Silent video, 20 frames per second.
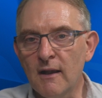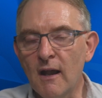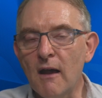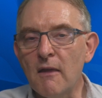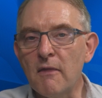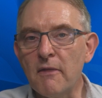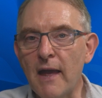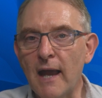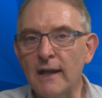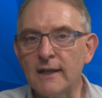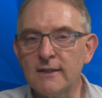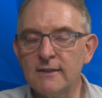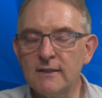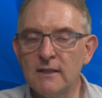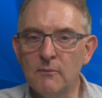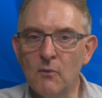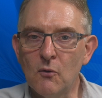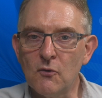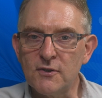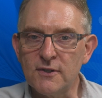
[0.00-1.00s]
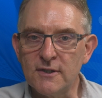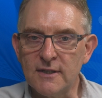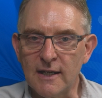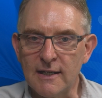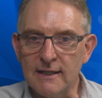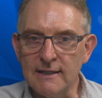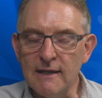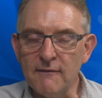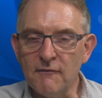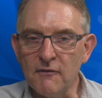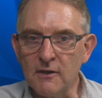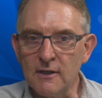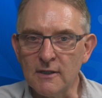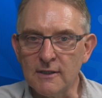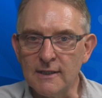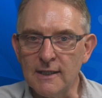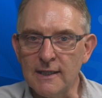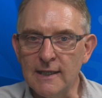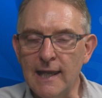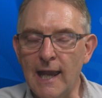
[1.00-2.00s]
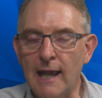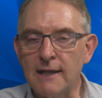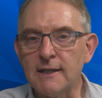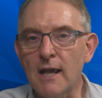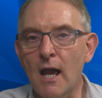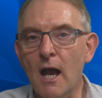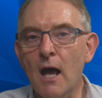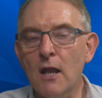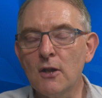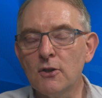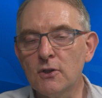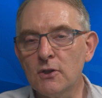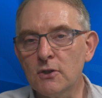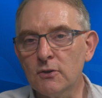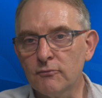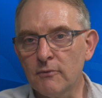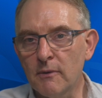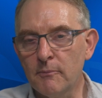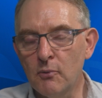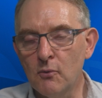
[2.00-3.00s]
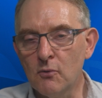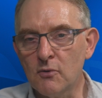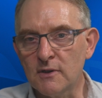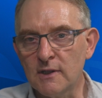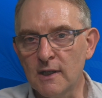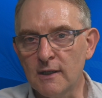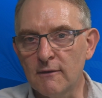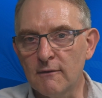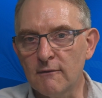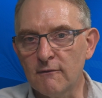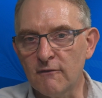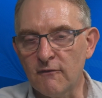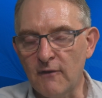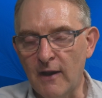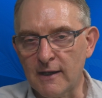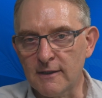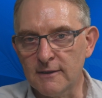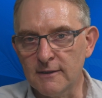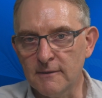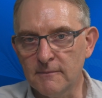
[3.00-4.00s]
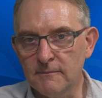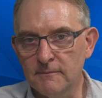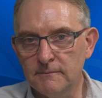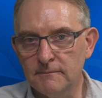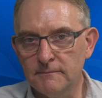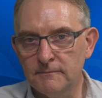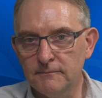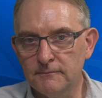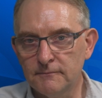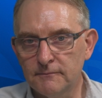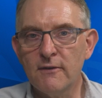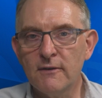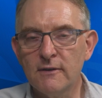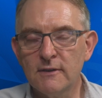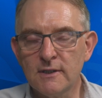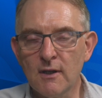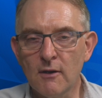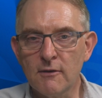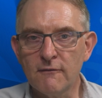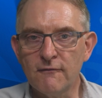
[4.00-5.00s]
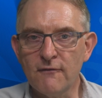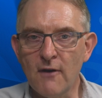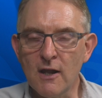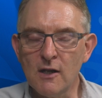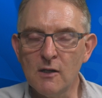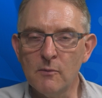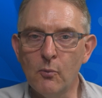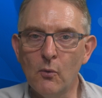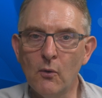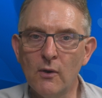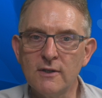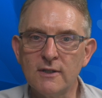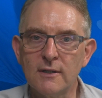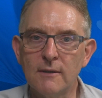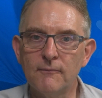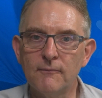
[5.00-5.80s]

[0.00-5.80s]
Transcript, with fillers: And that is the more significant yet underreported factor. So, the final point